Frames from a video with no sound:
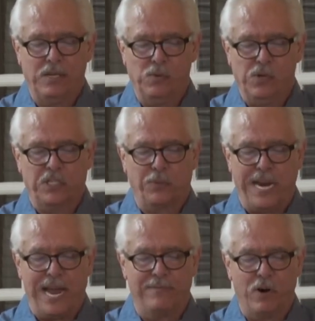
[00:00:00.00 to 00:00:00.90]
which we
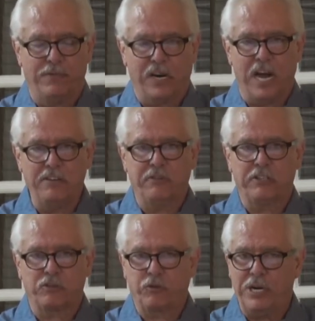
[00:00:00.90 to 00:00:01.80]
have over 100
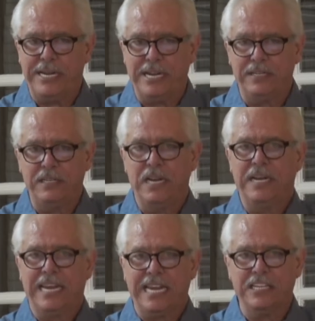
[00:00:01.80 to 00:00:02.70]
trillion
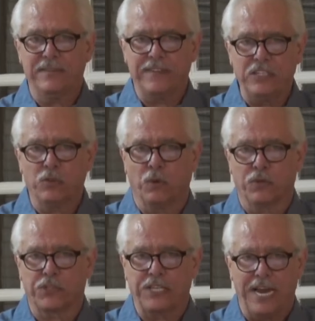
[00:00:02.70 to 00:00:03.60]
individual
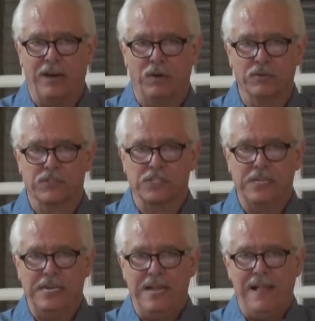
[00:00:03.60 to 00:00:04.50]
cells
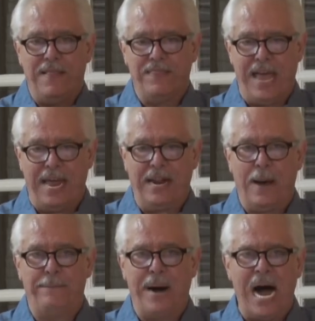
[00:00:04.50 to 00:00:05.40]
that
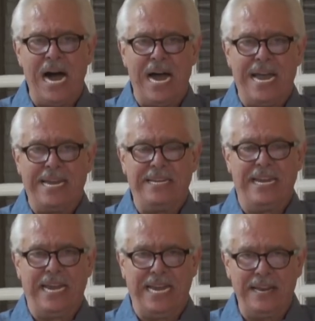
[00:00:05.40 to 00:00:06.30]
abide
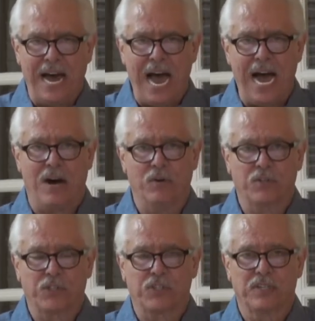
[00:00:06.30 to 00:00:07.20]
in a
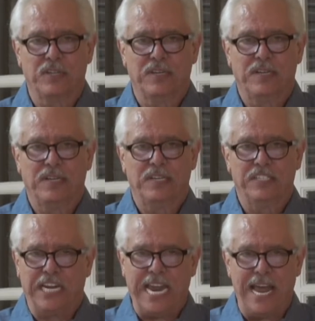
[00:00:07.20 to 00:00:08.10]
house
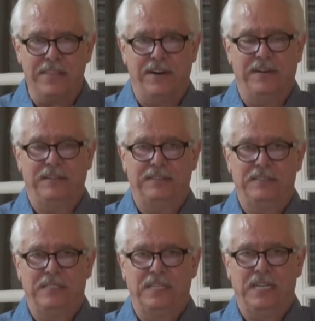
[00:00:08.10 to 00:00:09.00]
together
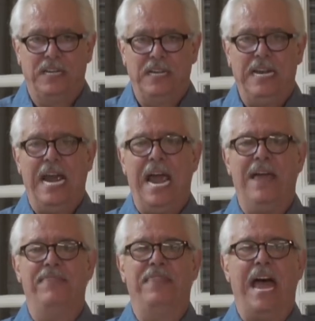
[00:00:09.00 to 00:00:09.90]

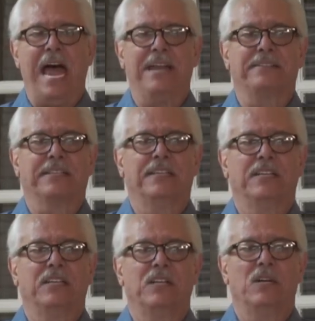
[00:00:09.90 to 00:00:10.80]
and that
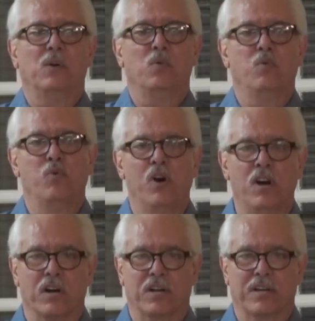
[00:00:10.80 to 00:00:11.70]

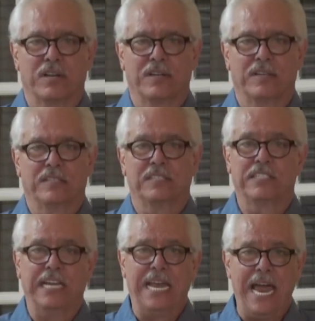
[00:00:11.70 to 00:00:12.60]
work
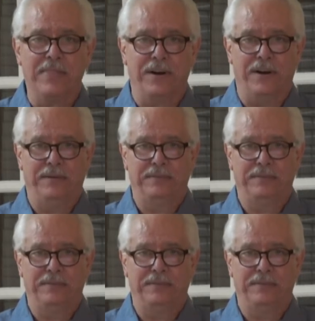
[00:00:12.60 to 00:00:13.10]
together.